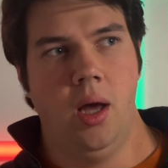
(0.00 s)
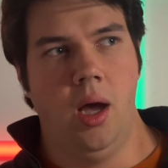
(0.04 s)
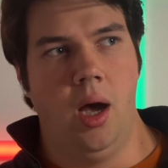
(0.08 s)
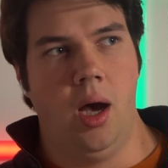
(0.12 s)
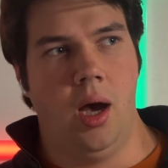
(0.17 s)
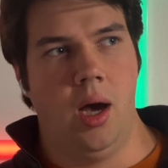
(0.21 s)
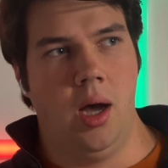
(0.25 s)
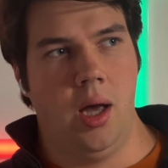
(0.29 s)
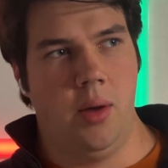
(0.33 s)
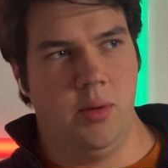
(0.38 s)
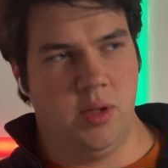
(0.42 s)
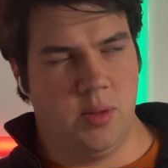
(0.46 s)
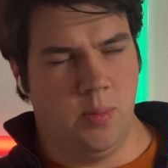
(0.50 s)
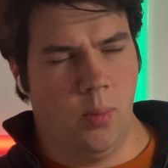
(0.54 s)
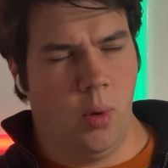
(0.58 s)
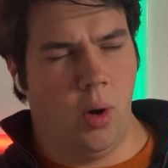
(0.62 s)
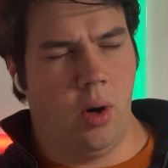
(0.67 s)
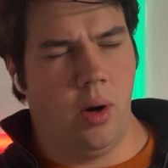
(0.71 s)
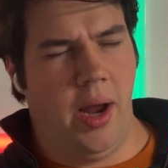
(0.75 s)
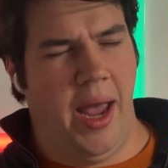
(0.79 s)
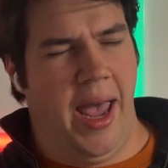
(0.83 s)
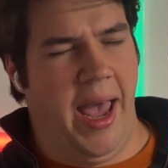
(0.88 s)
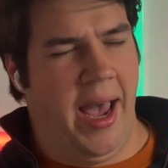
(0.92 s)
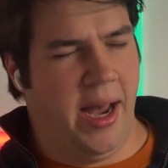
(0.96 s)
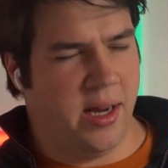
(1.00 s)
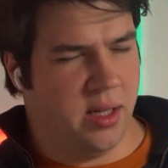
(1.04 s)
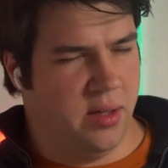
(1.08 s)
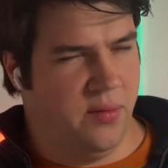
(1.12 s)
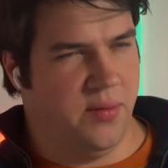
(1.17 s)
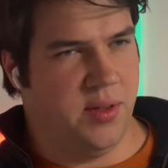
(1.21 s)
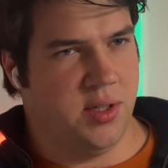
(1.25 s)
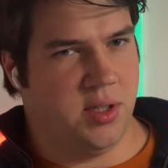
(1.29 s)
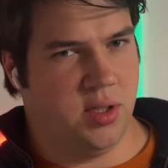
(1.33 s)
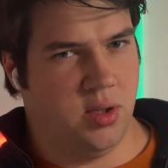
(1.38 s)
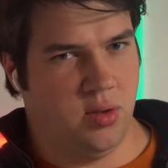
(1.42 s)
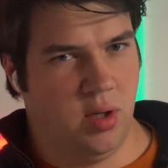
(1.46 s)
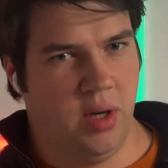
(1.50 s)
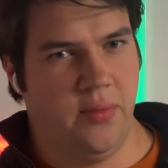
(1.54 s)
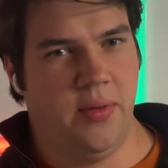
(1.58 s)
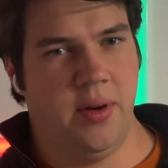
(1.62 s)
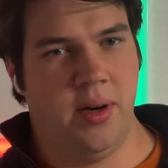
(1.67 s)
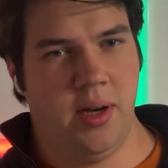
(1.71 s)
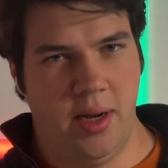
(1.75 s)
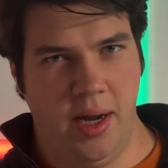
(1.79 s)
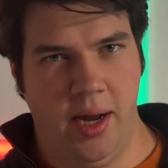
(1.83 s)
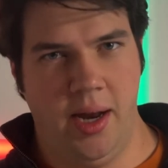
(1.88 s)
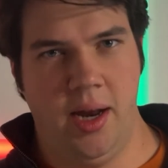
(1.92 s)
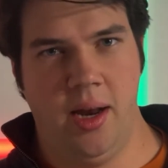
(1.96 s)
it was more activist
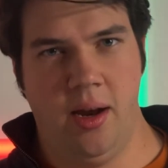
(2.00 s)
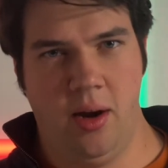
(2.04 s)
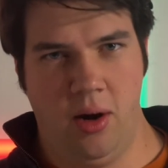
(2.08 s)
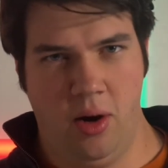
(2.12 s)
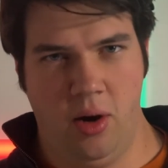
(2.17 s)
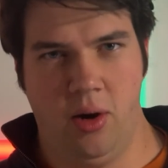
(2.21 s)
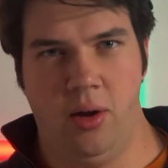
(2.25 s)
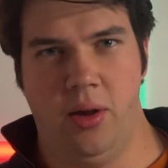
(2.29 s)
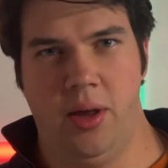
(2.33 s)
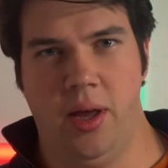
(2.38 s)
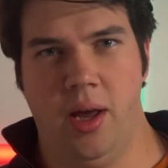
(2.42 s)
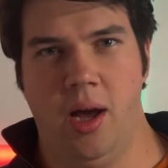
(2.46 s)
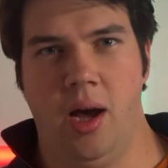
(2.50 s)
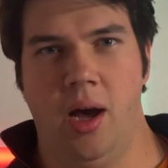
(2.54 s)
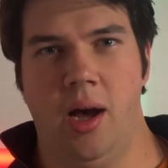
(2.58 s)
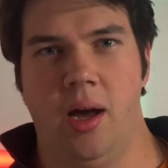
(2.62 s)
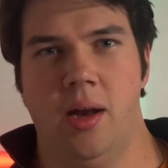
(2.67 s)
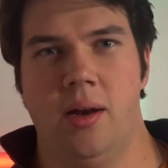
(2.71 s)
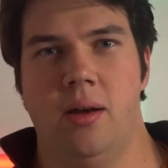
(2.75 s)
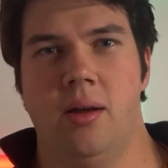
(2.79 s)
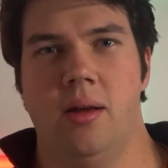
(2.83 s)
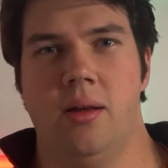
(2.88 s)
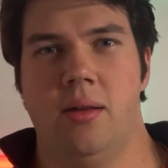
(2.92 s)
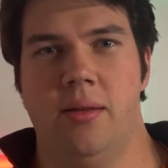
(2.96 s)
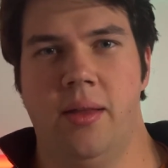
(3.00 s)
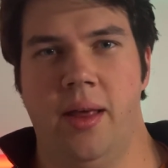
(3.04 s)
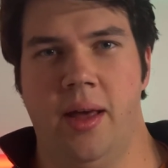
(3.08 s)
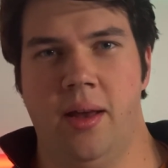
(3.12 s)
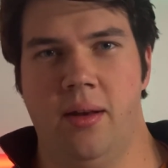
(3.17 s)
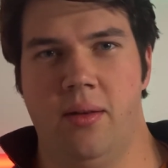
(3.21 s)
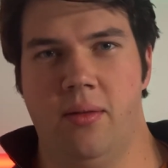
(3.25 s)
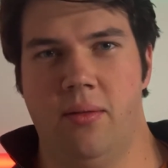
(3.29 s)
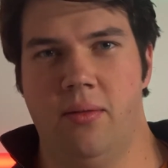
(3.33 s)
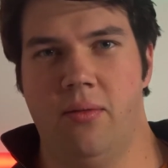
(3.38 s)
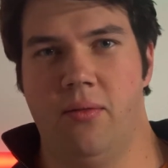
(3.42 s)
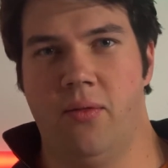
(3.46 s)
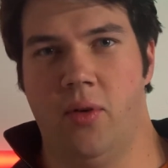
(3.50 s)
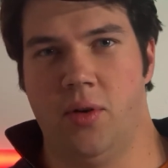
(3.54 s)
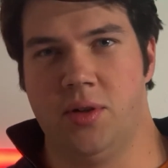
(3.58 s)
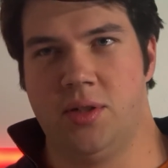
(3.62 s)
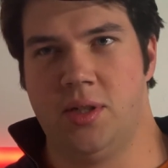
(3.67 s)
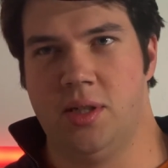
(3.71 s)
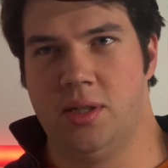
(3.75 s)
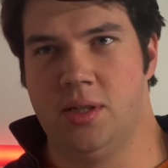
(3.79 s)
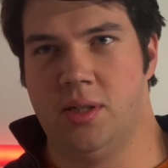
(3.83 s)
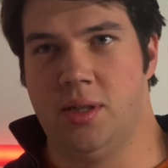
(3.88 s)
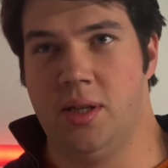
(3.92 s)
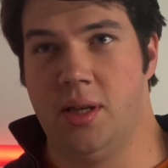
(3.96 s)
driven kind of early on than
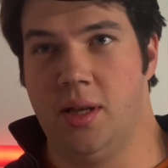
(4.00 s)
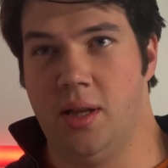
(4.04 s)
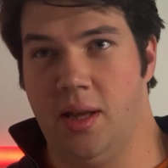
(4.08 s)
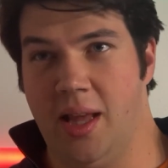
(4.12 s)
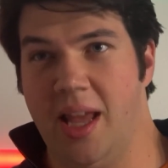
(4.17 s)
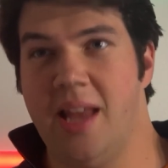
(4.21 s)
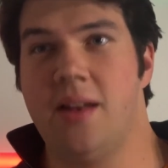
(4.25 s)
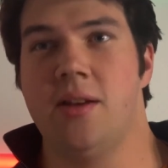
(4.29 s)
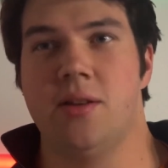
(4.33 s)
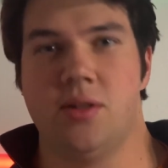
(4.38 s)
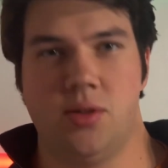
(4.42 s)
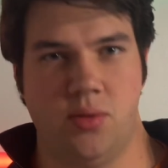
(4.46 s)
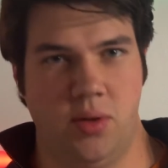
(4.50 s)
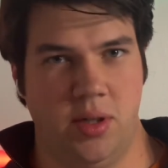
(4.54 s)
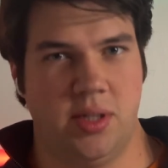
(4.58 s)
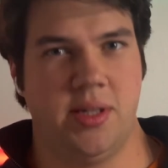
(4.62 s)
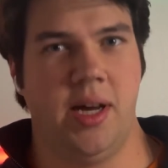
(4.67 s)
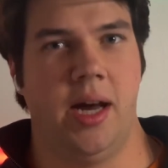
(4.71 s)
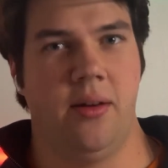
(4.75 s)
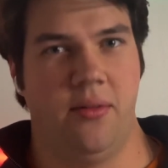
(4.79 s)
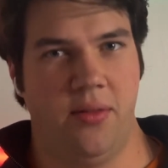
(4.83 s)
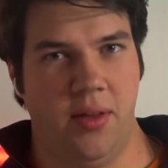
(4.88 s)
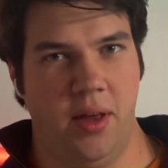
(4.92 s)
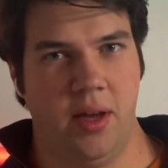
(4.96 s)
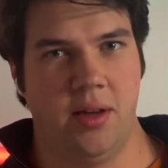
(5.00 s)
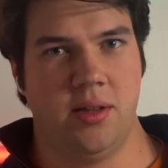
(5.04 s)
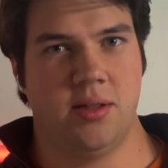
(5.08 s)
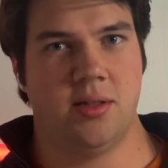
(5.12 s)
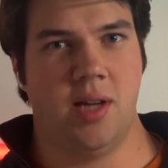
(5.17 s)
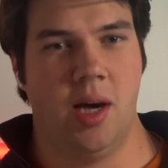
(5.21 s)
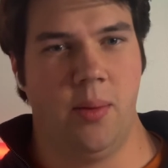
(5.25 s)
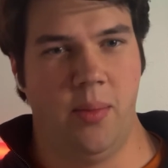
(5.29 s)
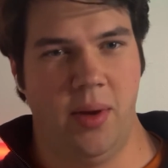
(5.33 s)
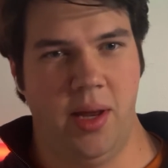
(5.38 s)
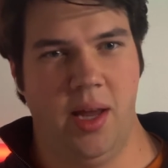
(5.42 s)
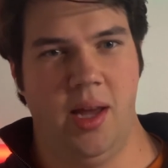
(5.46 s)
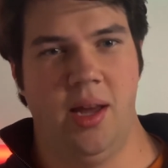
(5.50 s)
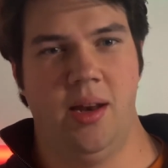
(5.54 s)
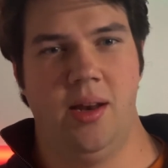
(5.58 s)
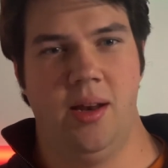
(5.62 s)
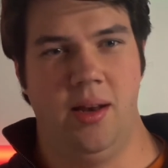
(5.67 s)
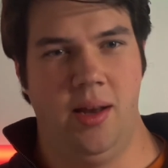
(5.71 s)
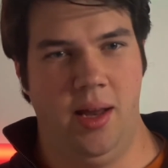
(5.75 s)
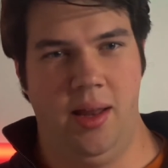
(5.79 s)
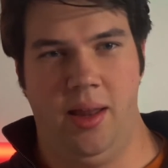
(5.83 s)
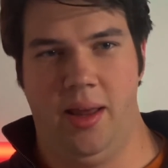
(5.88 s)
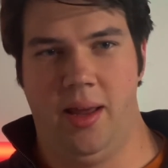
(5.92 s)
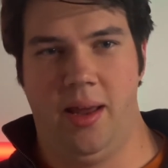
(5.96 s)
versus the industry side of things coming in
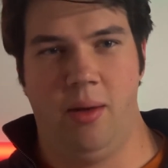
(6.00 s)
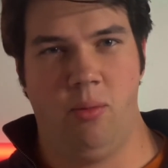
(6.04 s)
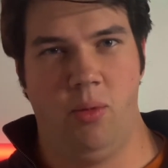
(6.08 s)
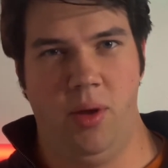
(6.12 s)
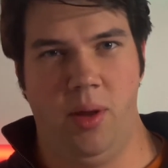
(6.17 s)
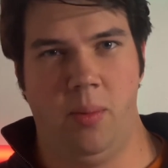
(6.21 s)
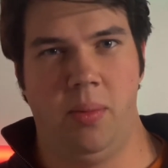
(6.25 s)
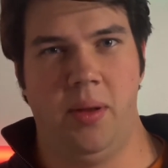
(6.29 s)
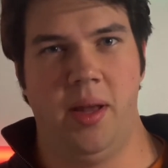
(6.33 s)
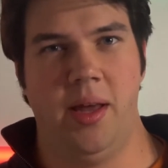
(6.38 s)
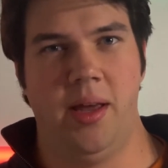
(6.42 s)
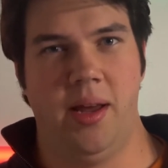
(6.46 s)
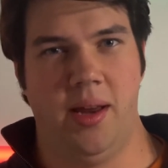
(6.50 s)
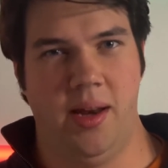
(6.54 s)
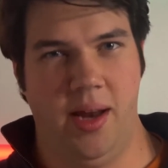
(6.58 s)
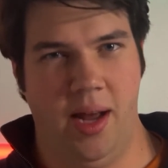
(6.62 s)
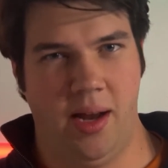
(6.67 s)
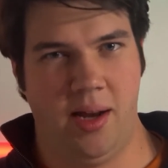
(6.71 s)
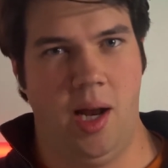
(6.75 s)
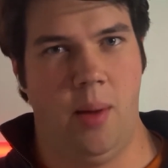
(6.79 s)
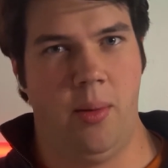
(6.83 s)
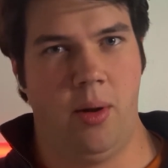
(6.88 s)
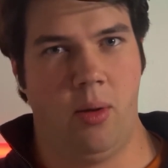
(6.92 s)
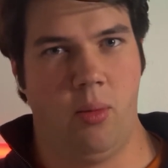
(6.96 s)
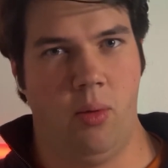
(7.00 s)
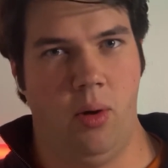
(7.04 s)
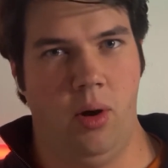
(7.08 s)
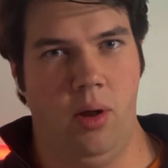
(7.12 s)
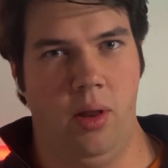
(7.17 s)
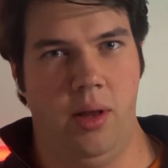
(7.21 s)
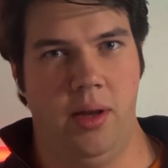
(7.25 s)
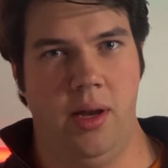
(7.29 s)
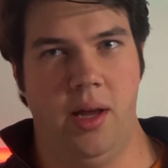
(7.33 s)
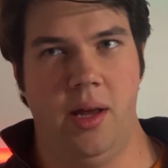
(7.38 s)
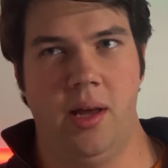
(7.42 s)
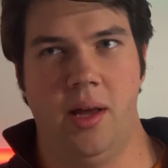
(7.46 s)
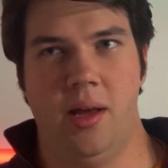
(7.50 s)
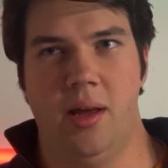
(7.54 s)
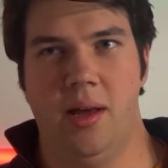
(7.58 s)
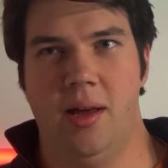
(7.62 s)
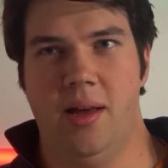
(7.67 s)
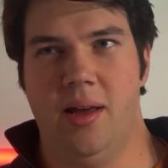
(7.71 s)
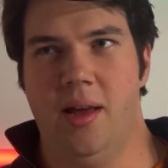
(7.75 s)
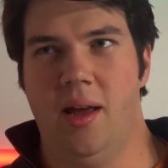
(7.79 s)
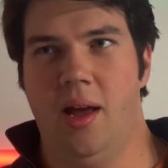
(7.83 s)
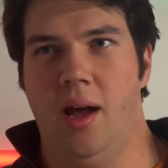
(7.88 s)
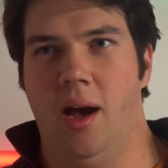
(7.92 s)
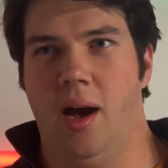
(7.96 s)
and like really playing an economic role in it.
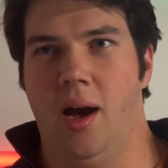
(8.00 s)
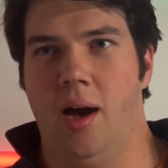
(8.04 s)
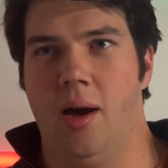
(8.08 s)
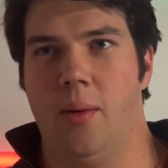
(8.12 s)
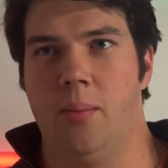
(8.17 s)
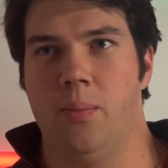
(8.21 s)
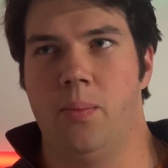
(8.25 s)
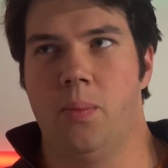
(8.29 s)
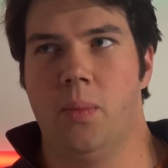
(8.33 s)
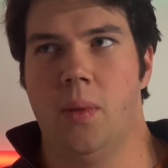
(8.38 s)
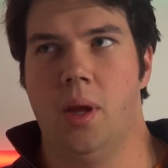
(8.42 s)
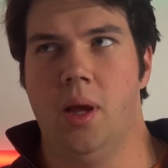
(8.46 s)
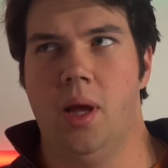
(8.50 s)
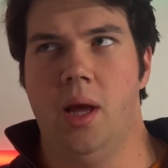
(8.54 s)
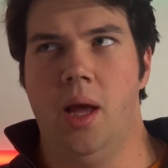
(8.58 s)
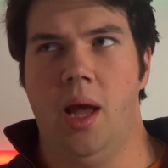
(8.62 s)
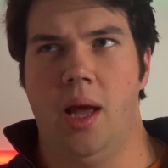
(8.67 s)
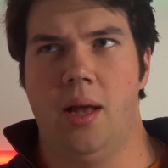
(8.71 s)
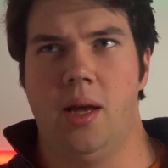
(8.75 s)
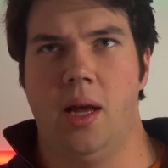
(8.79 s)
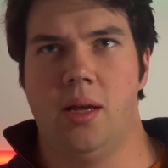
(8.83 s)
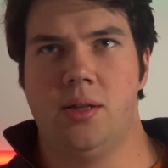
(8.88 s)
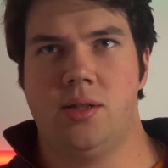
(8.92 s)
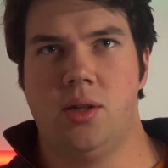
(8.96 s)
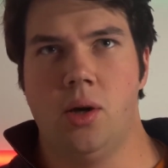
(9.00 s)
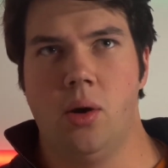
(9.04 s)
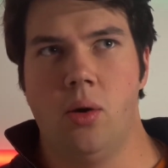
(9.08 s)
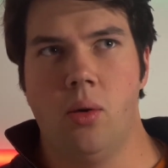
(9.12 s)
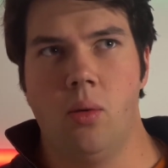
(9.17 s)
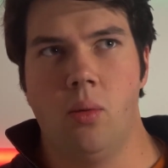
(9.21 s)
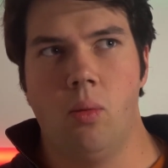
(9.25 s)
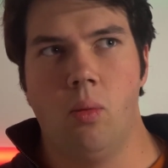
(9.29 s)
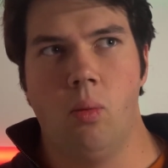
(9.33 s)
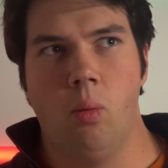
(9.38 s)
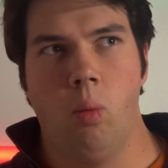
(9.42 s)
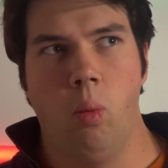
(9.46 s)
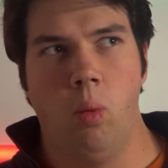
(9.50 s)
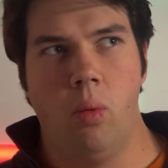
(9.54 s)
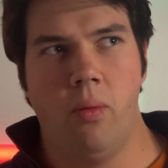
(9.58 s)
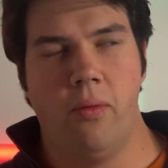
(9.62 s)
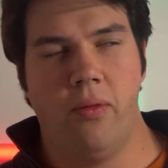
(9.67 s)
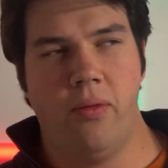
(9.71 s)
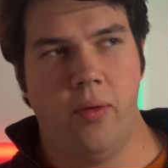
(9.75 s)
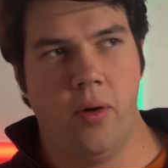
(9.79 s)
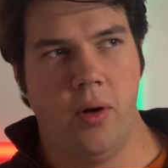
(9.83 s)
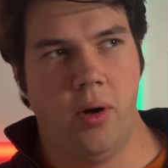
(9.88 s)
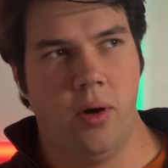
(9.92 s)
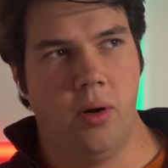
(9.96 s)
And so
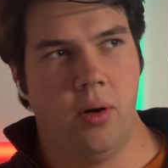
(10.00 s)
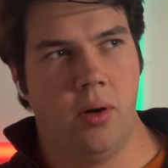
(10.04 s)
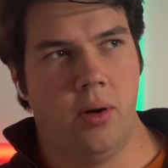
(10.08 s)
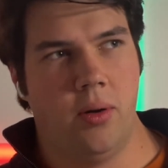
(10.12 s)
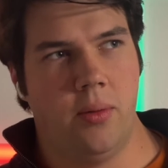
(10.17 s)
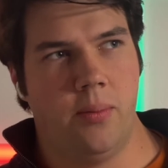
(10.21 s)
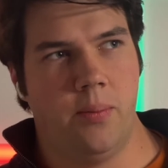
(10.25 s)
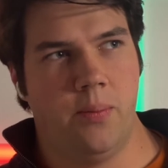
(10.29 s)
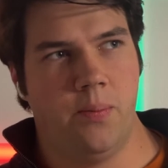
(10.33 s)
for